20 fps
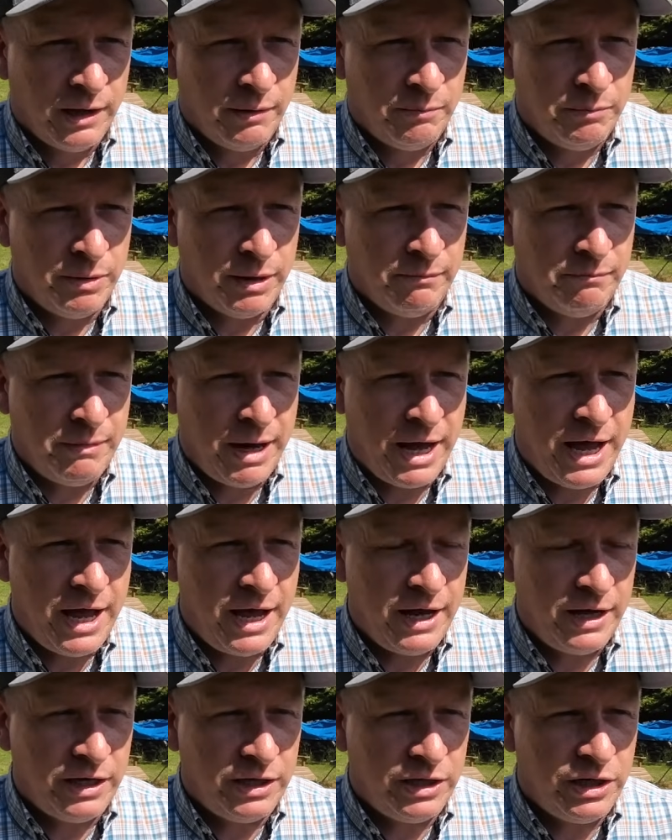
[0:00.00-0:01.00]
But
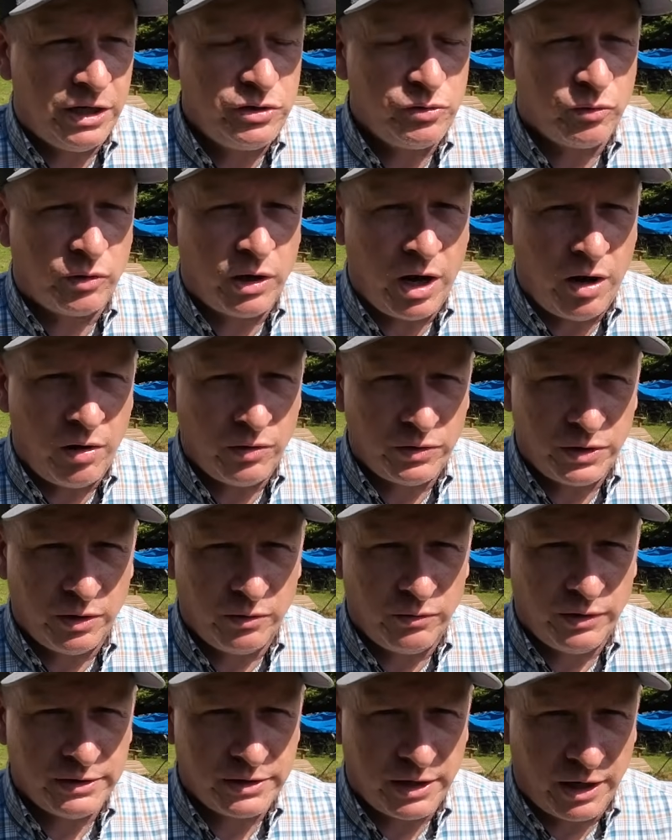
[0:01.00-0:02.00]
my initial cost
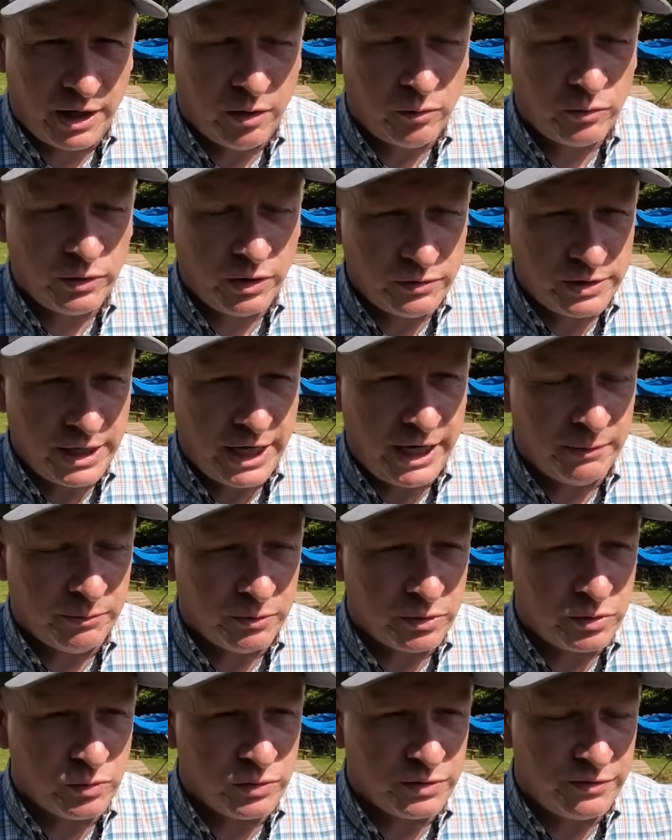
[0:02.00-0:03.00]
on those
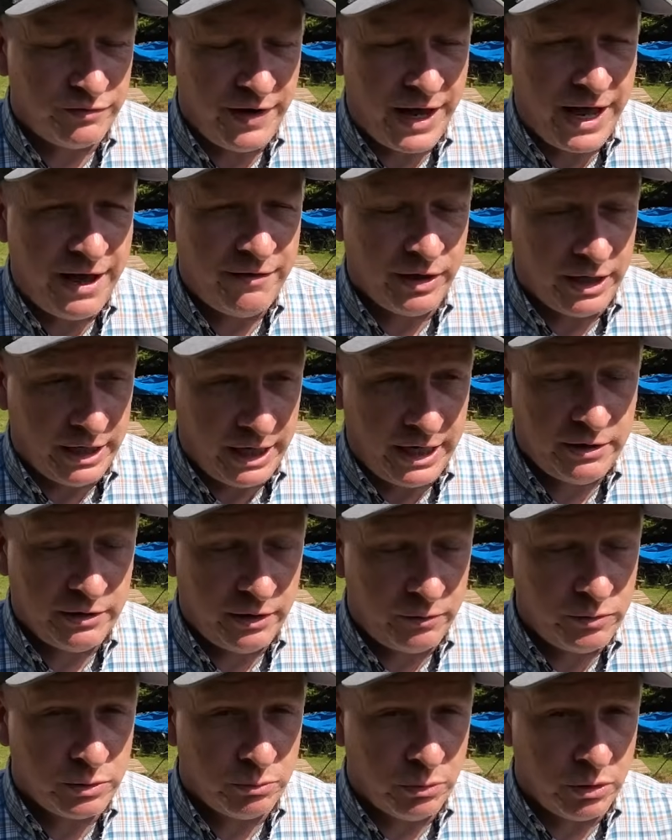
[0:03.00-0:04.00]
animals was
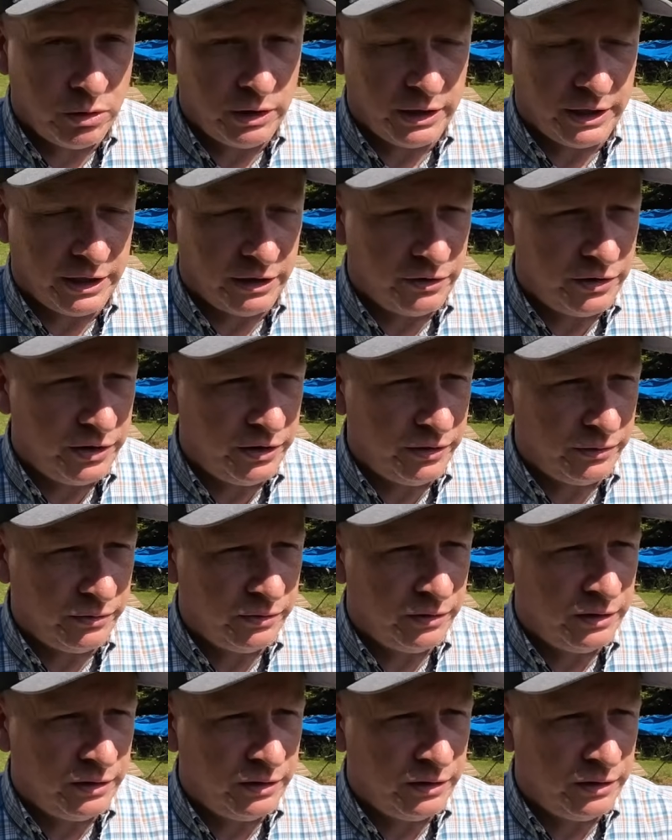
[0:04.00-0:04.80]
there was a bull in there too,